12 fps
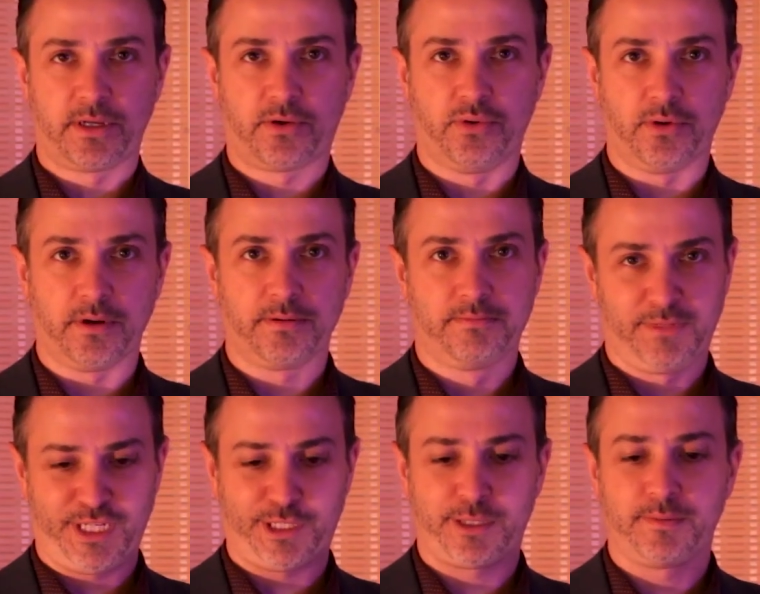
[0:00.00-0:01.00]
Liqueur.
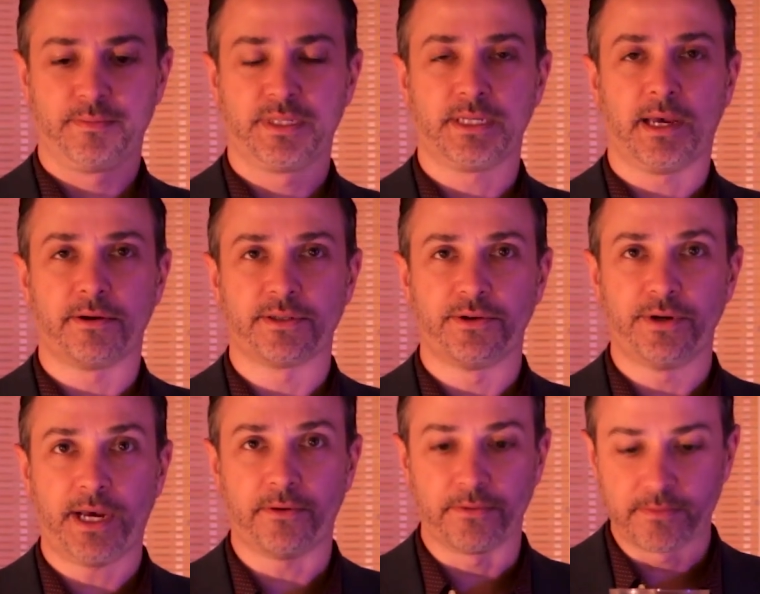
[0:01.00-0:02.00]
Let's see how it
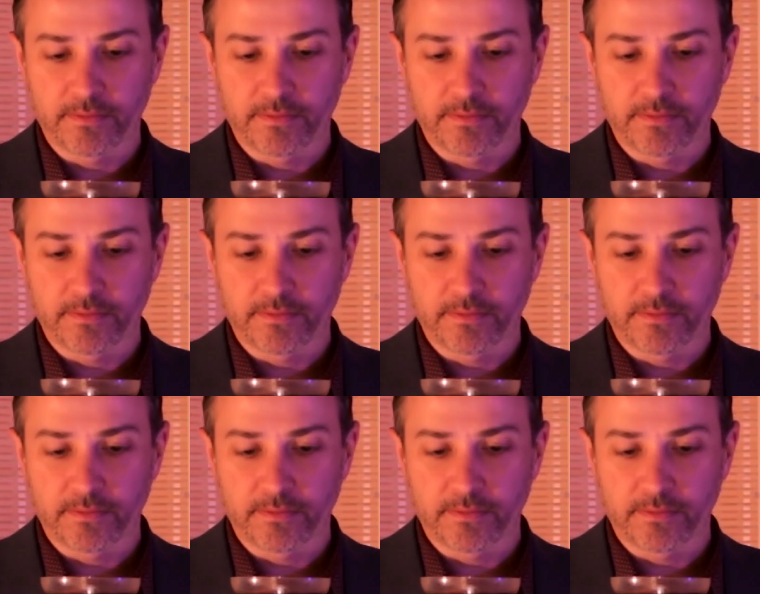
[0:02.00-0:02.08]
turned out.